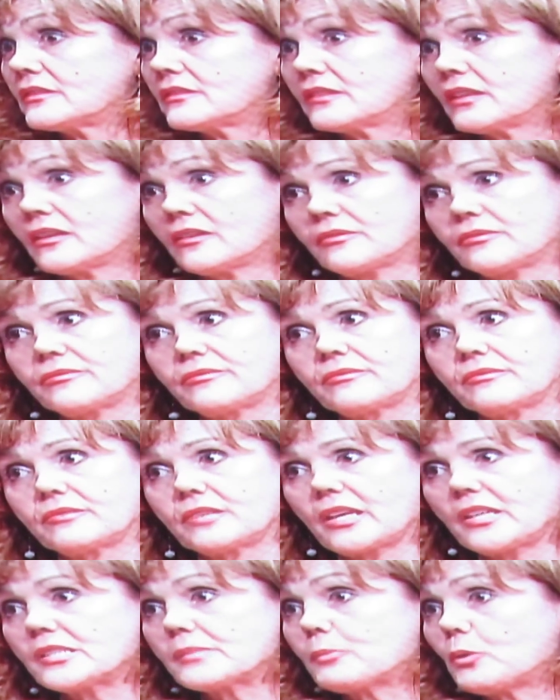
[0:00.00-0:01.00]
a, a
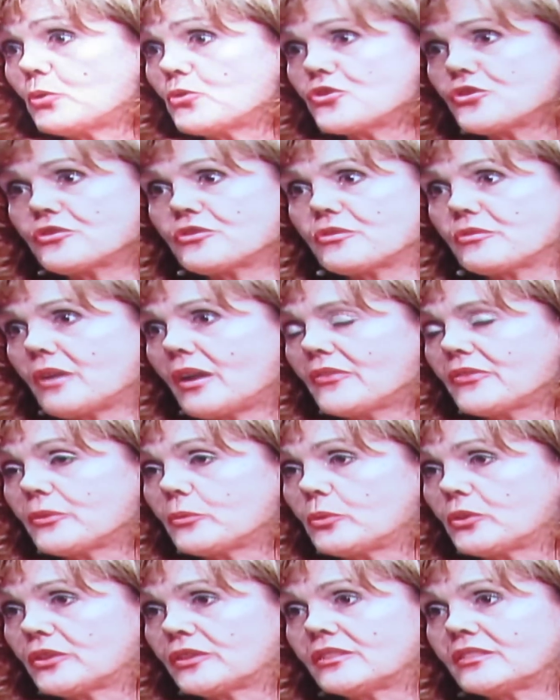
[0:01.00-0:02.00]
exposure throughout the
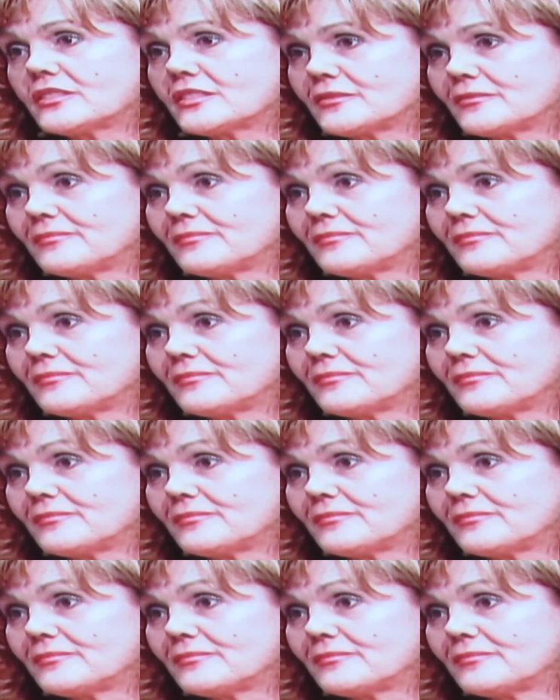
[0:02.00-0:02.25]
world.